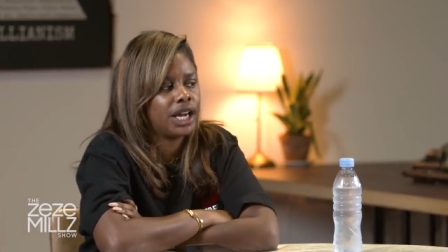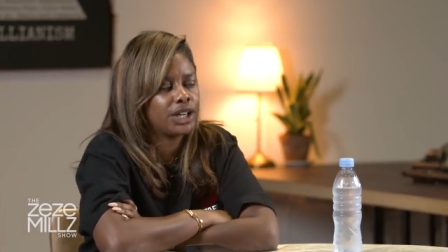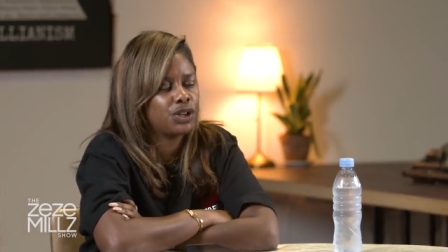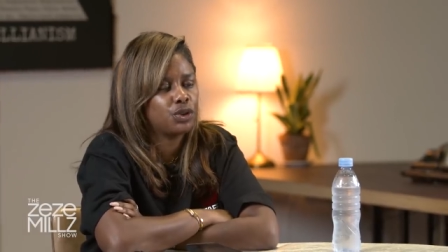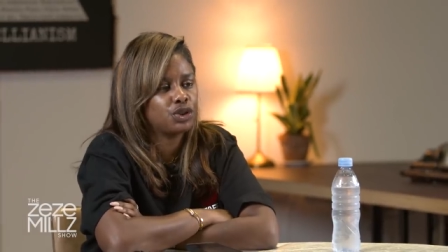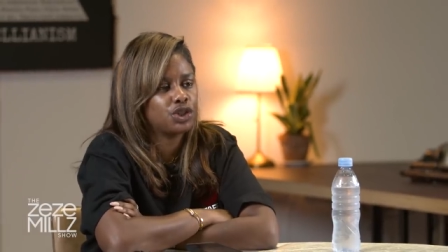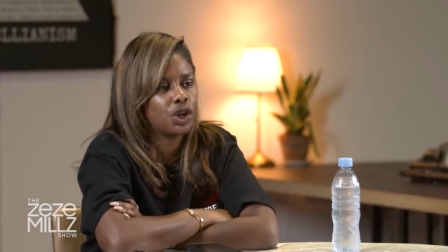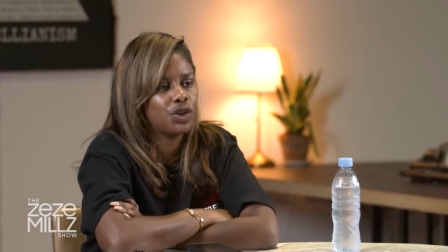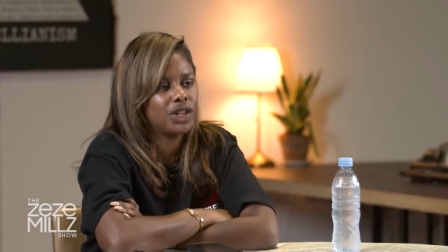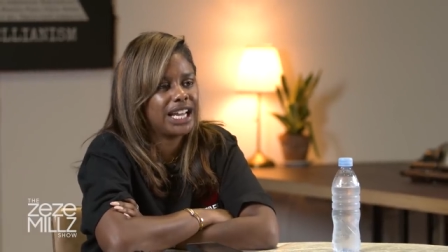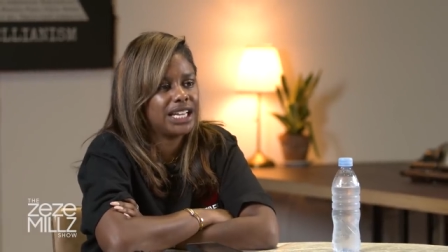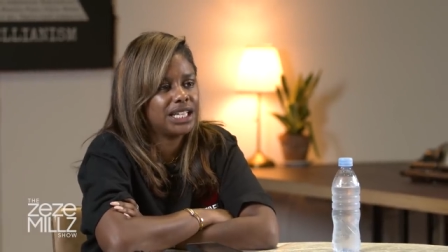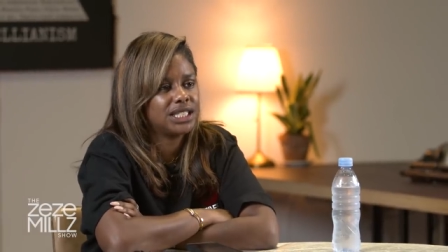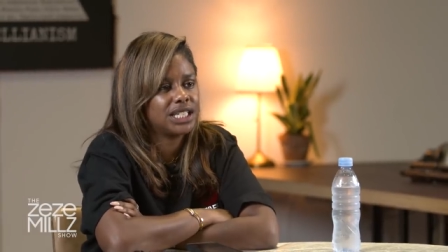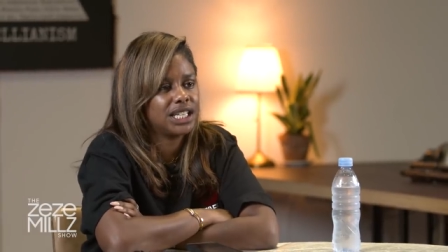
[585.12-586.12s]
like your
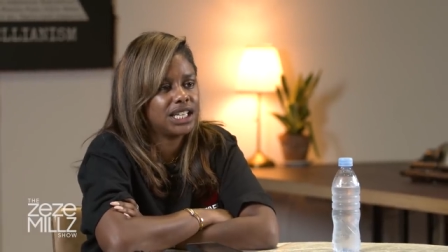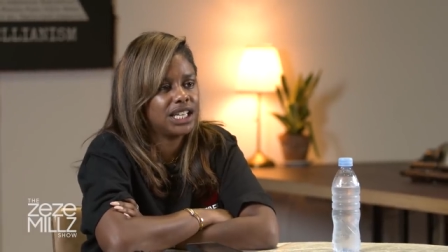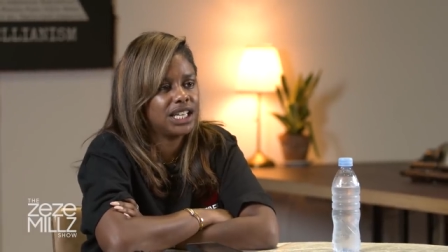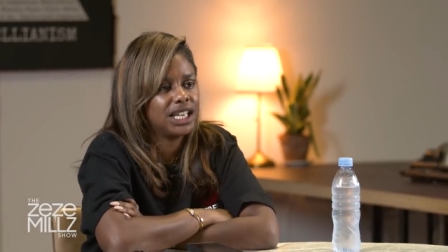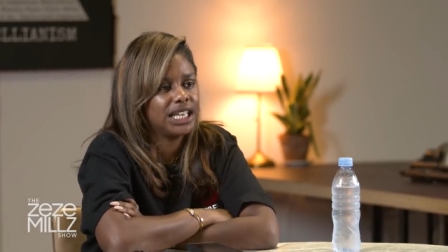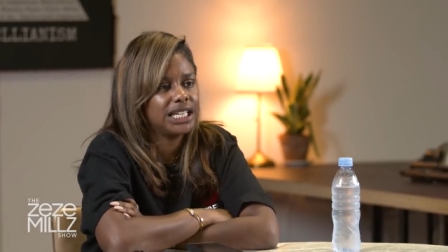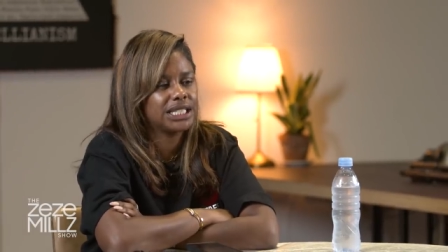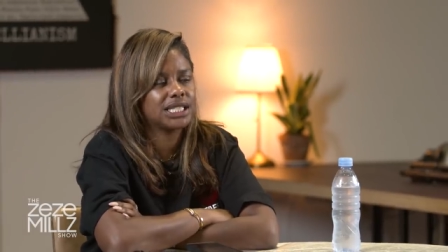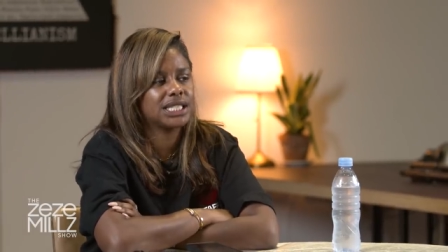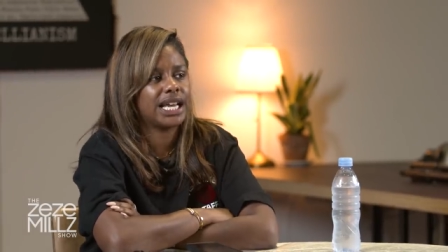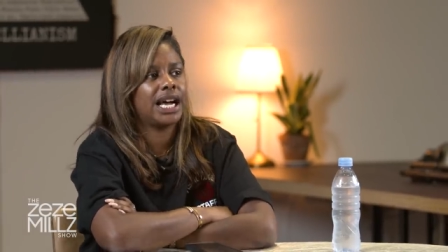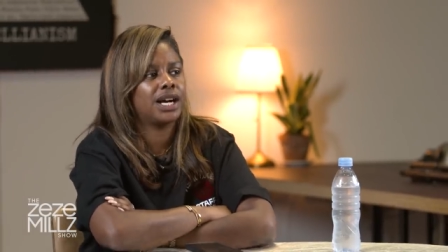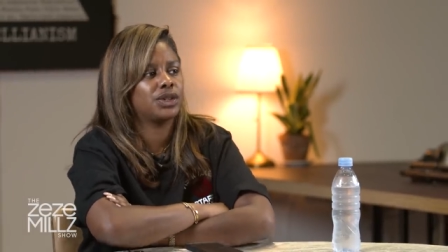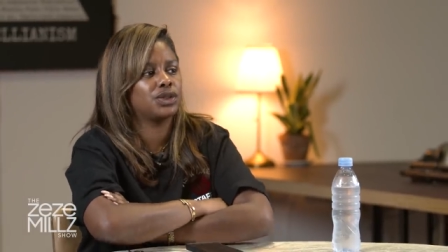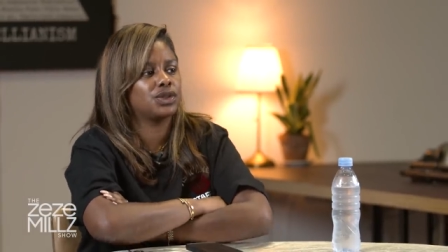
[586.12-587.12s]
tonality. It
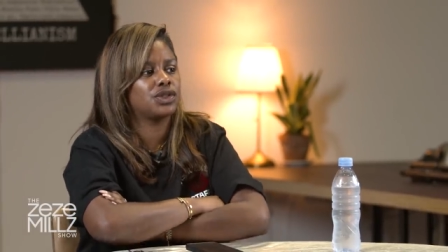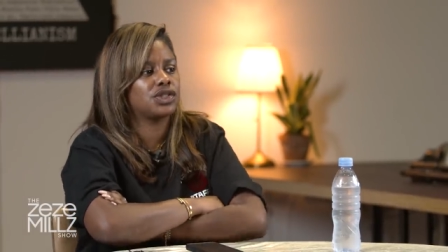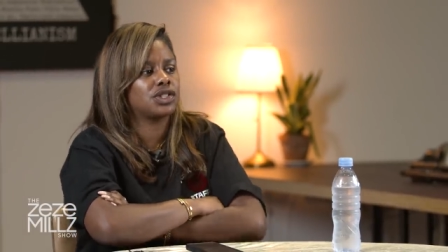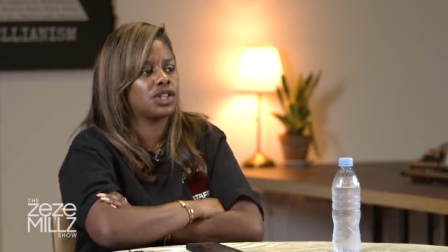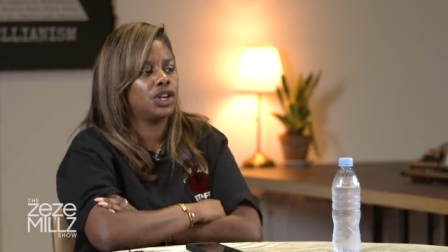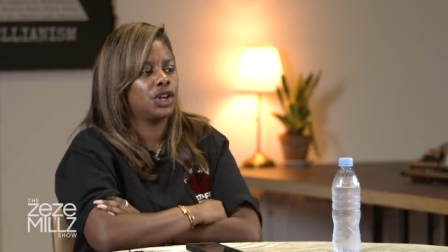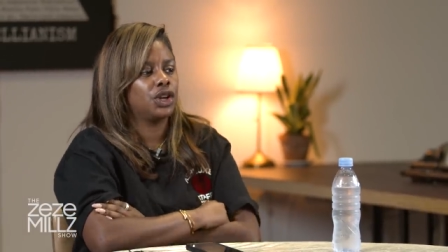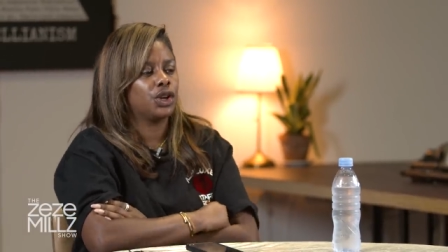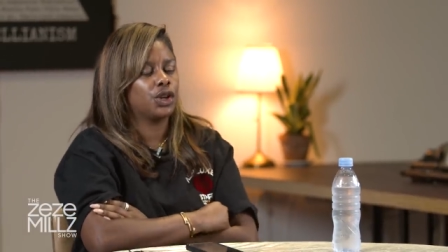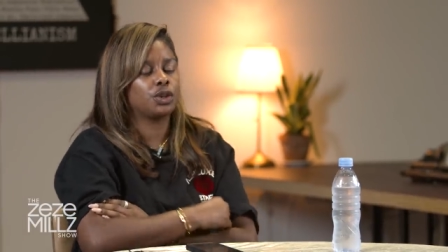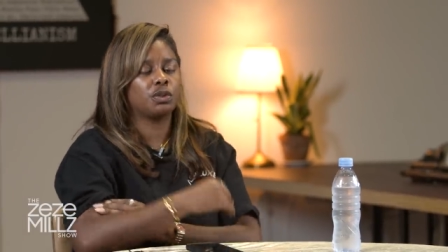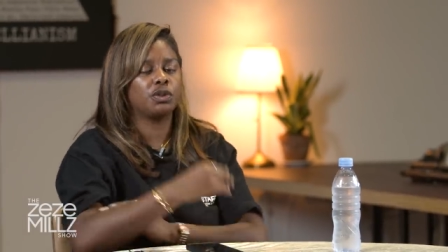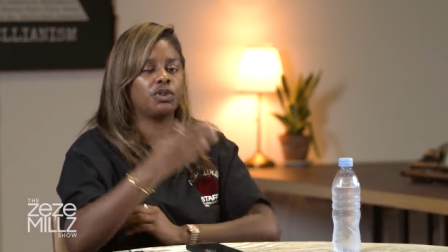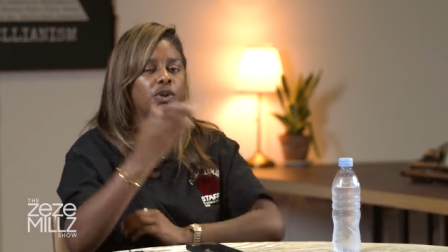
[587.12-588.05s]
sounds because